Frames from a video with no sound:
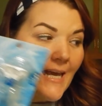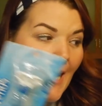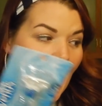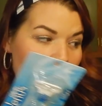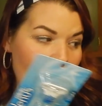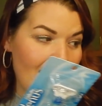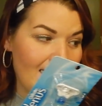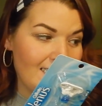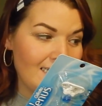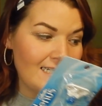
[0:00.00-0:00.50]

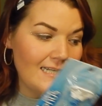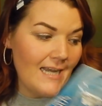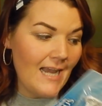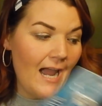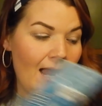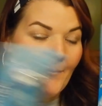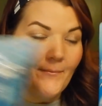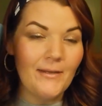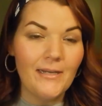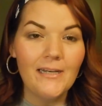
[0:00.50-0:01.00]
And
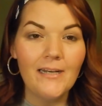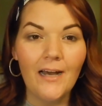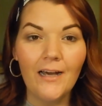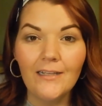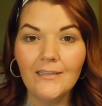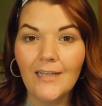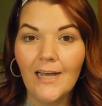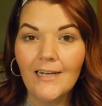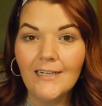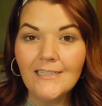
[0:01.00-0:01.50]
I mean,
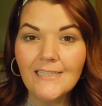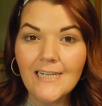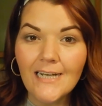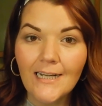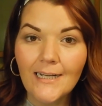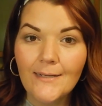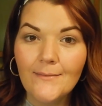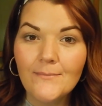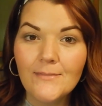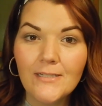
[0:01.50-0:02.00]
a lot of
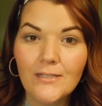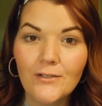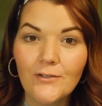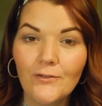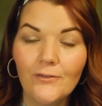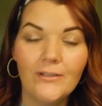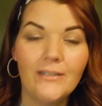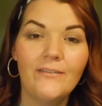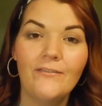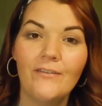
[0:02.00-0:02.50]
times you
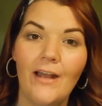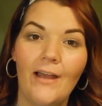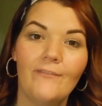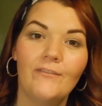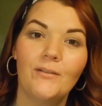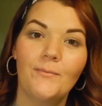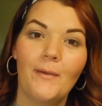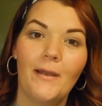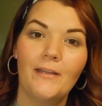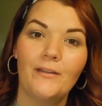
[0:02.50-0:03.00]
don't even
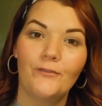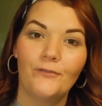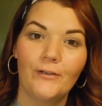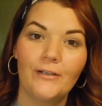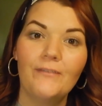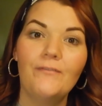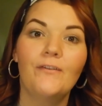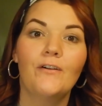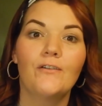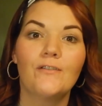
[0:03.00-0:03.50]
have to buy the
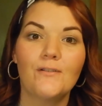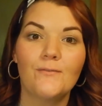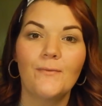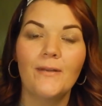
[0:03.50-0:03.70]
refills.